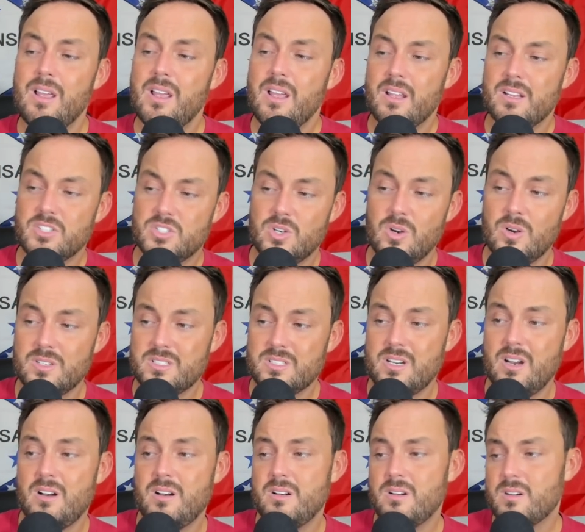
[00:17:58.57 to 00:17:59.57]
Insurance
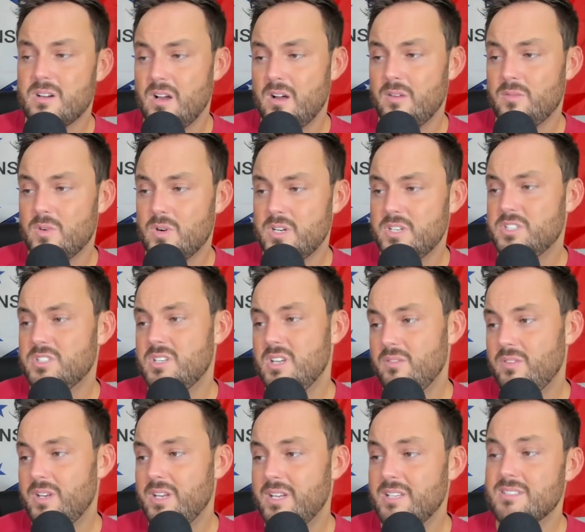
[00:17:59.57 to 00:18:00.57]
carrier coverage,
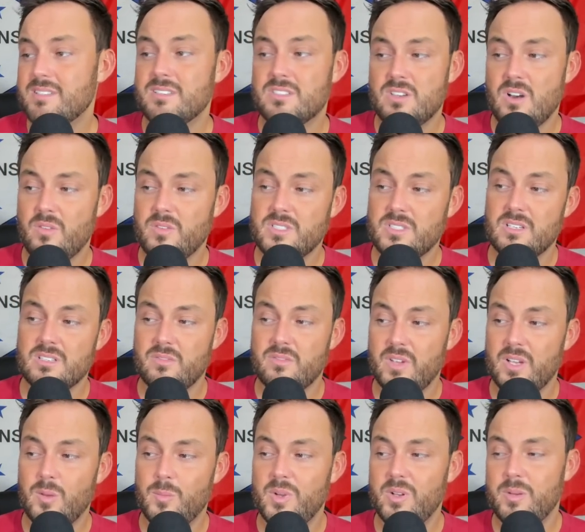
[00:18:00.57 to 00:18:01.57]
dividends, and services
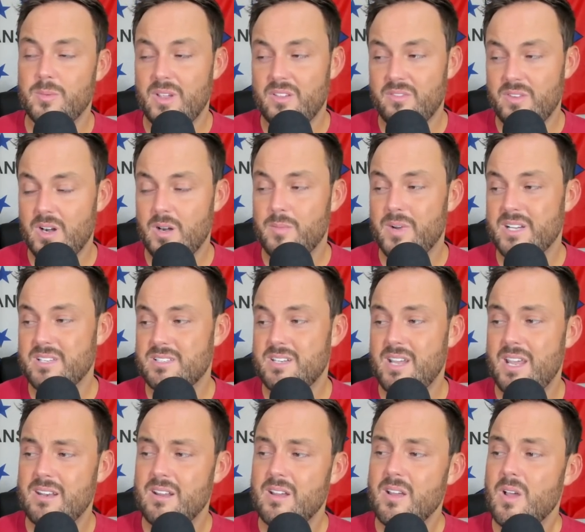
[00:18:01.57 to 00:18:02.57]
availability may vary by
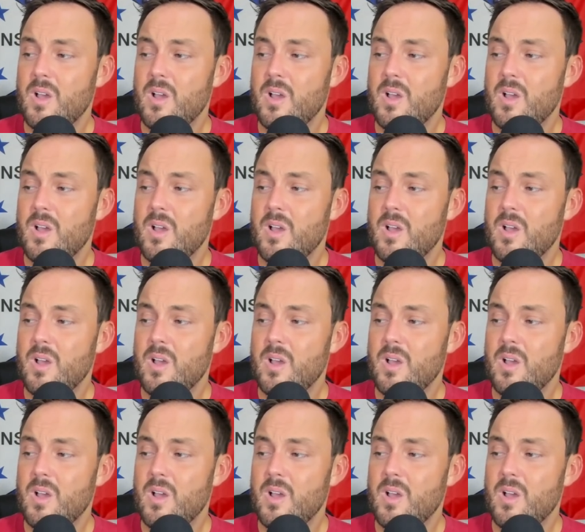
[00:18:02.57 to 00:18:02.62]
state.